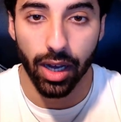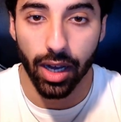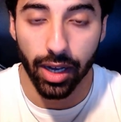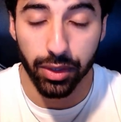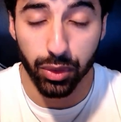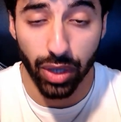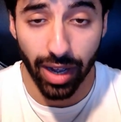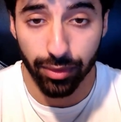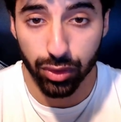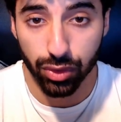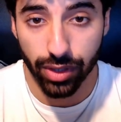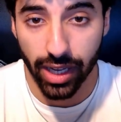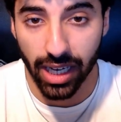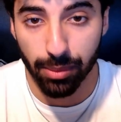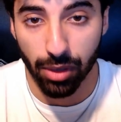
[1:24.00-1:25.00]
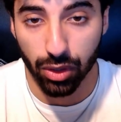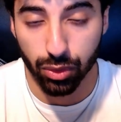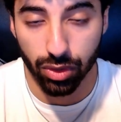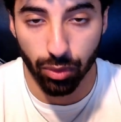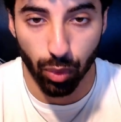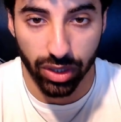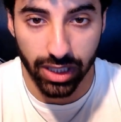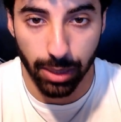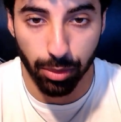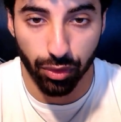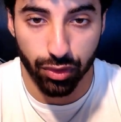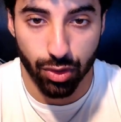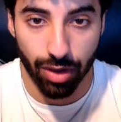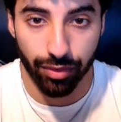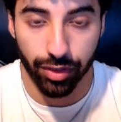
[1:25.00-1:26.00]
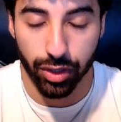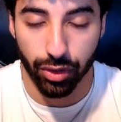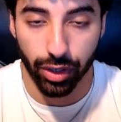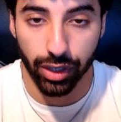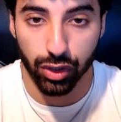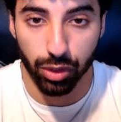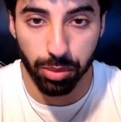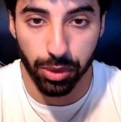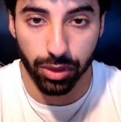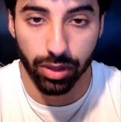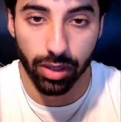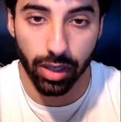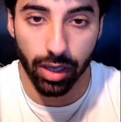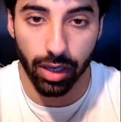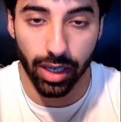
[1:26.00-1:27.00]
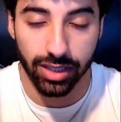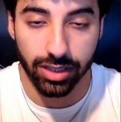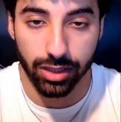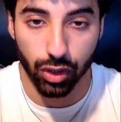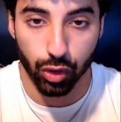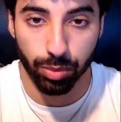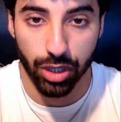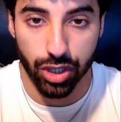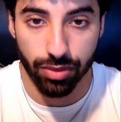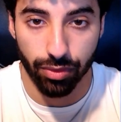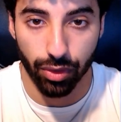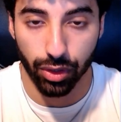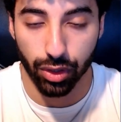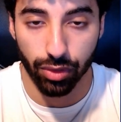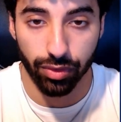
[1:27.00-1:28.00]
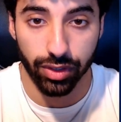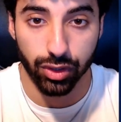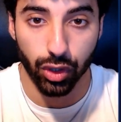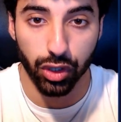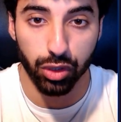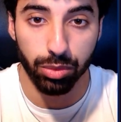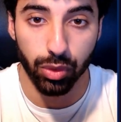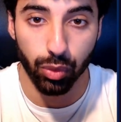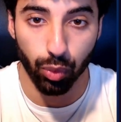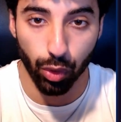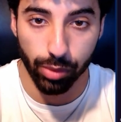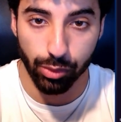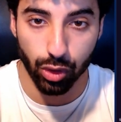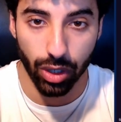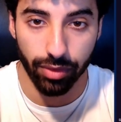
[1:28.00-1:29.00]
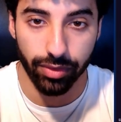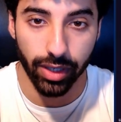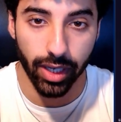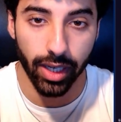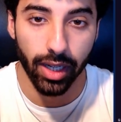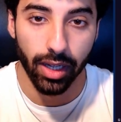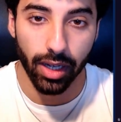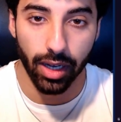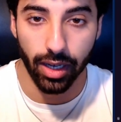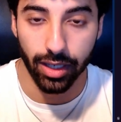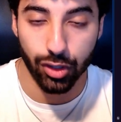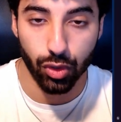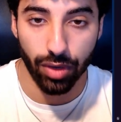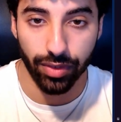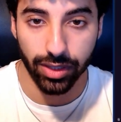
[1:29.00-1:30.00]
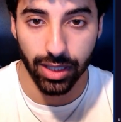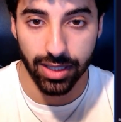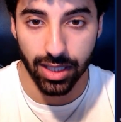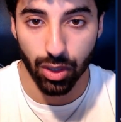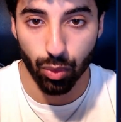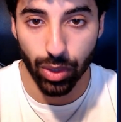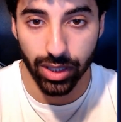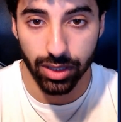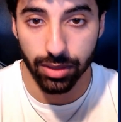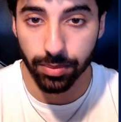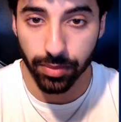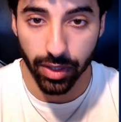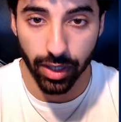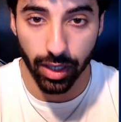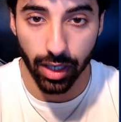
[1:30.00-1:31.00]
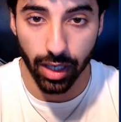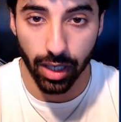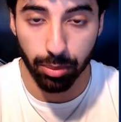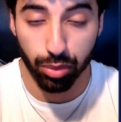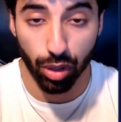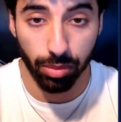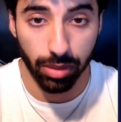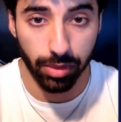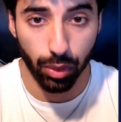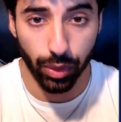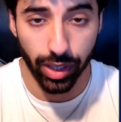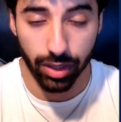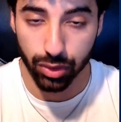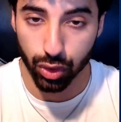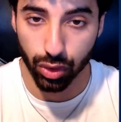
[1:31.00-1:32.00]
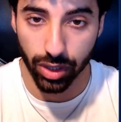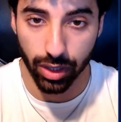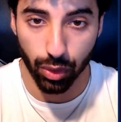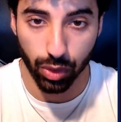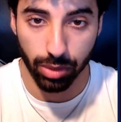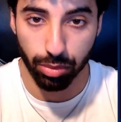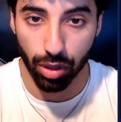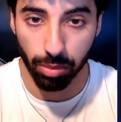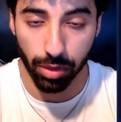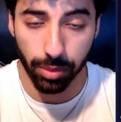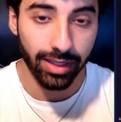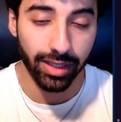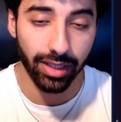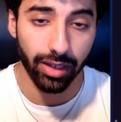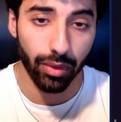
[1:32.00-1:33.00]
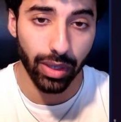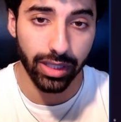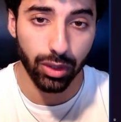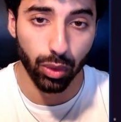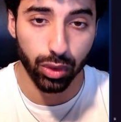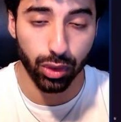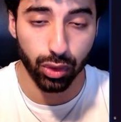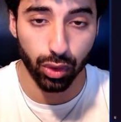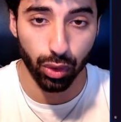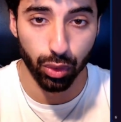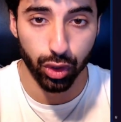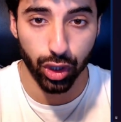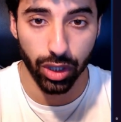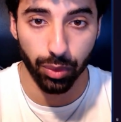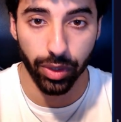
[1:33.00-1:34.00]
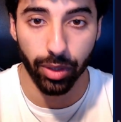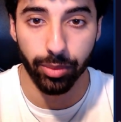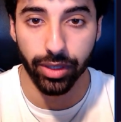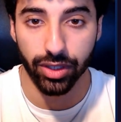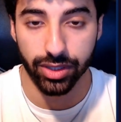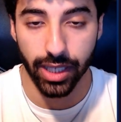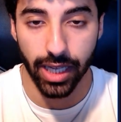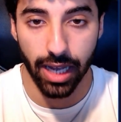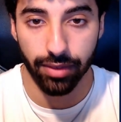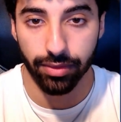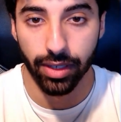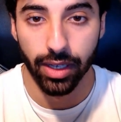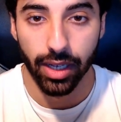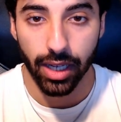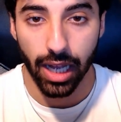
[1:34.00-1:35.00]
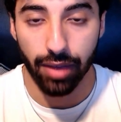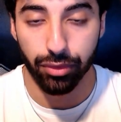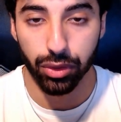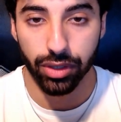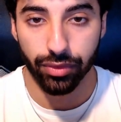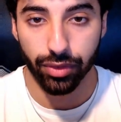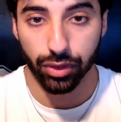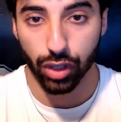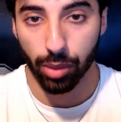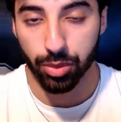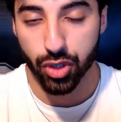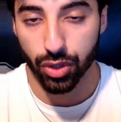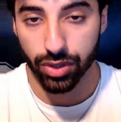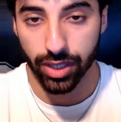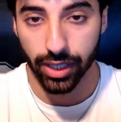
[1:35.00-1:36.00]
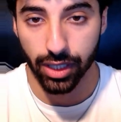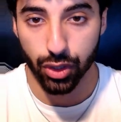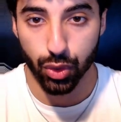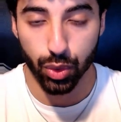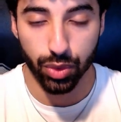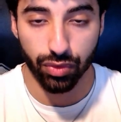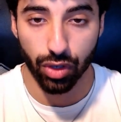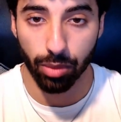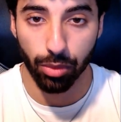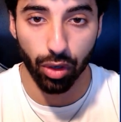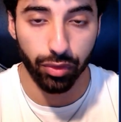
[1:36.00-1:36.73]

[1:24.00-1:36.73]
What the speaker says: You have to think about what type of traffic you're going to put a sales page in front of. It's going to be warm traffic, traffic that's already problem aware, so they know the problem. They're already also solution aware because they have a few different options they can choose from.